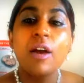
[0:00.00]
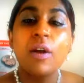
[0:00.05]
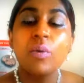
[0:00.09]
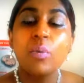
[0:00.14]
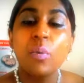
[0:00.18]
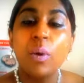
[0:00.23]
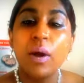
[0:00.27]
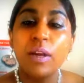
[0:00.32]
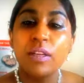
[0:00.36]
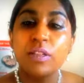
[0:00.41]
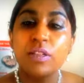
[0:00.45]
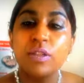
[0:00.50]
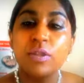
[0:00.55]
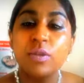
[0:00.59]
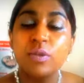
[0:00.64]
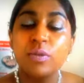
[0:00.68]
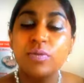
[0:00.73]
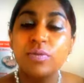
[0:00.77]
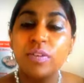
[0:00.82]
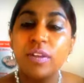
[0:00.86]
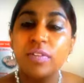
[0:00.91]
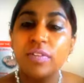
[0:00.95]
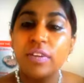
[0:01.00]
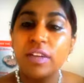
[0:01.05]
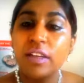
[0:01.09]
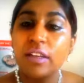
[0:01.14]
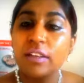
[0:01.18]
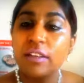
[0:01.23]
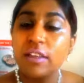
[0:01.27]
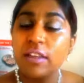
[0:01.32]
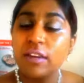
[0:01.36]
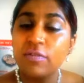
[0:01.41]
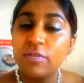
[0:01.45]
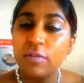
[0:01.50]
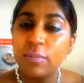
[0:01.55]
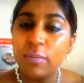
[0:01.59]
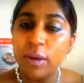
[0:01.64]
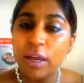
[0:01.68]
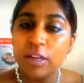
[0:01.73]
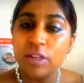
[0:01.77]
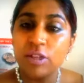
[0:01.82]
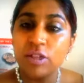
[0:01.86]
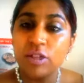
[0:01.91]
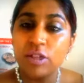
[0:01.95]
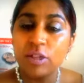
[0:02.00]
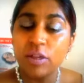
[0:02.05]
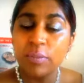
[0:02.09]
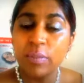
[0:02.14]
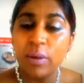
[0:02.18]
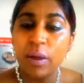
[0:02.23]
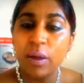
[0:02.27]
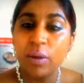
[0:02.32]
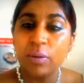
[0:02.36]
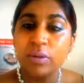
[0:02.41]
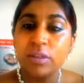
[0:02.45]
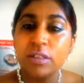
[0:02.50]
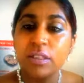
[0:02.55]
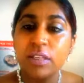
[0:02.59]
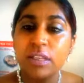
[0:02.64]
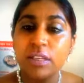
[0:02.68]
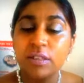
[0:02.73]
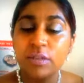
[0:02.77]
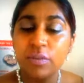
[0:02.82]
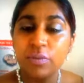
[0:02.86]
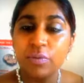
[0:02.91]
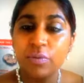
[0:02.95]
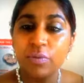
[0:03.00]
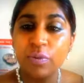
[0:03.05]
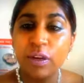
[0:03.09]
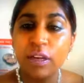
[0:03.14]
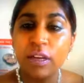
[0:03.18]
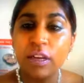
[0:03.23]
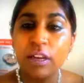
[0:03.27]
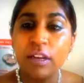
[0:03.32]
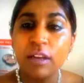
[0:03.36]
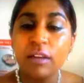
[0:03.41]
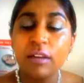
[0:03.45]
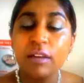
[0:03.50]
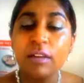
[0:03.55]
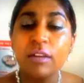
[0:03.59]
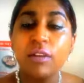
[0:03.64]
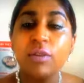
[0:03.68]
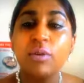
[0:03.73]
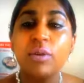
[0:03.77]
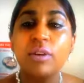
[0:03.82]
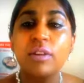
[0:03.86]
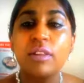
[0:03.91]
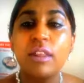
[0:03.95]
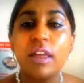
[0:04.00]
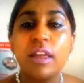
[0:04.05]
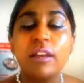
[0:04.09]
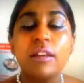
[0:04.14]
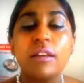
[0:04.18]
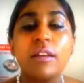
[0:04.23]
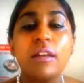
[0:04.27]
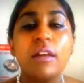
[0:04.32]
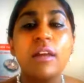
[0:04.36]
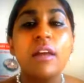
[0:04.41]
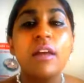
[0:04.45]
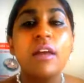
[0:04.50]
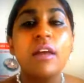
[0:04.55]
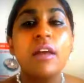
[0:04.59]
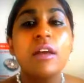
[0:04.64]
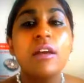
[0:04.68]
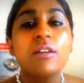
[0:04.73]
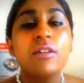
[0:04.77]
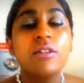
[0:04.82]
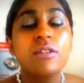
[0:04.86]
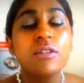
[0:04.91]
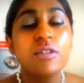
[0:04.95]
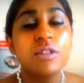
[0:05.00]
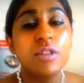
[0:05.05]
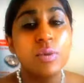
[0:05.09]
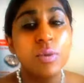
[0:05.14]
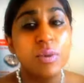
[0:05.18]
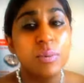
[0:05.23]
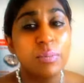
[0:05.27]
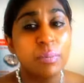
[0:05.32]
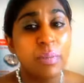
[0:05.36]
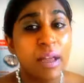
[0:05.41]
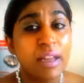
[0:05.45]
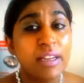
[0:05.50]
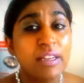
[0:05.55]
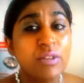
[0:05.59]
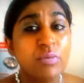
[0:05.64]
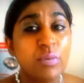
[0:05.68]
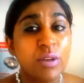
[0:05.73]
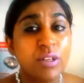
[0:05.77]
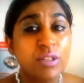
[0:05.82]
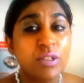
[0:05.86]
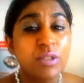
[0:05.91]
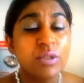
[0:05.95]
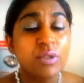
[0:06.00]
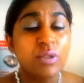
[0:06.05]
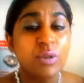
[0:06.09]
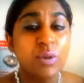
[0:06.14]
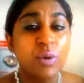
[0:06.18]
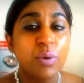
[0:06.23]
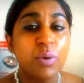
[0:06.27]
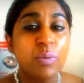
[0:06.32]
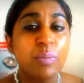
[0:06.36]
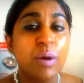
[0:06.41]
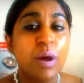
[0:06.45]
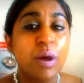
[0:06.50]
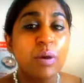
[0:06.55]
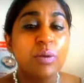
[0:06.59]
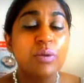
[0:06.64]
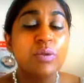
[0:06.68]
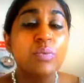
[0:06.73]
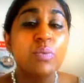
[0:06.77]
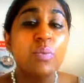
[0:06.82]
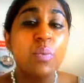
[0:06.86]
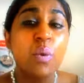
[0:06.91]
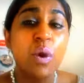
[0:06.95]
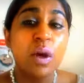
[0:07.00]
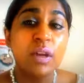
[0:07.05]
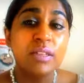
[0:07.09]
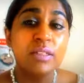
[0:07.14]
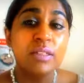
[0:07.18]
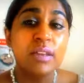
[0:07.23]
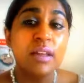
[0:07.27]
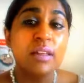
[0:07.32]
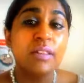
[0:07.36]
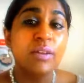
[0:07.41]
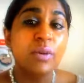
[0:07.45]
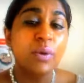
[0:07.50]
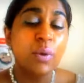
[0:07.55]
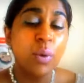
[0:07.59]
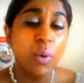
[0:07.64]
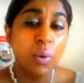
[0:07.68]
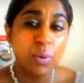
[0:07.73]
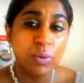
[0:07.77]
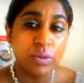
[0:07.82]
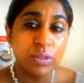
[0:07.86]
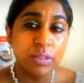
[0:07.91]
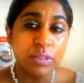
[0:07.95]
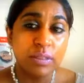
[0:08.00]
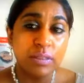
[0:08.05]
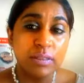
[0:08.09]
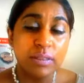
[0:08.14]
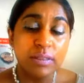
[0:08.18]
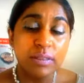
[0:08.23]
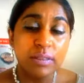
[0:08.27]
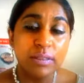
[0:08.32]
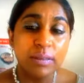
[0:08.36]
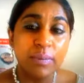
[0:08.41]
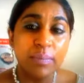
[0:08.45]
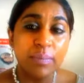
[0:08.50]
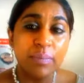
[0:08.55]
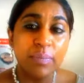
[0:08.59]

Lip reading: Once you've given her the information about schizophrenia, she might want to know about what are the causes.